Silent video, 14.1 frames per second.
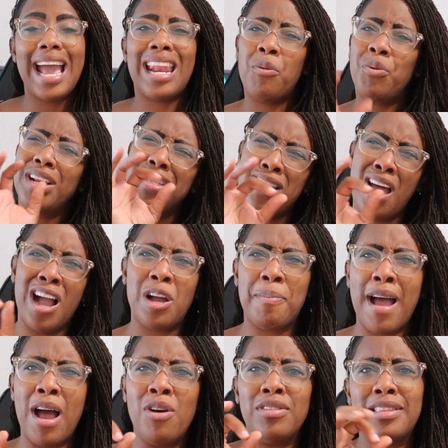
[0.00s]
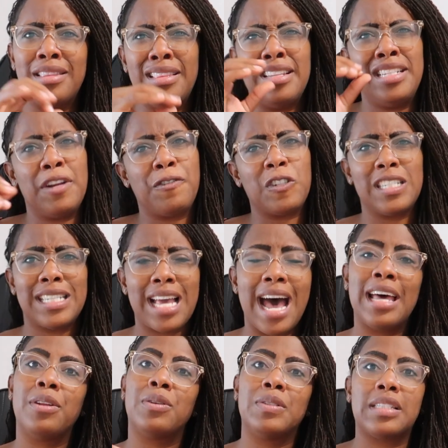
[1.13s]
And I wanna talk about the different
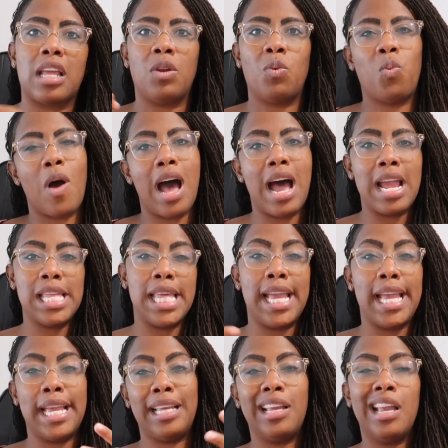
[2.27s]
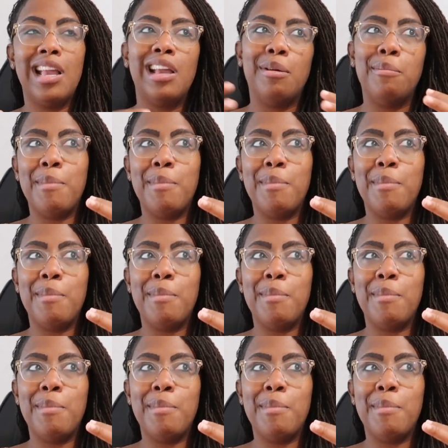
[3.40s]
titles and why they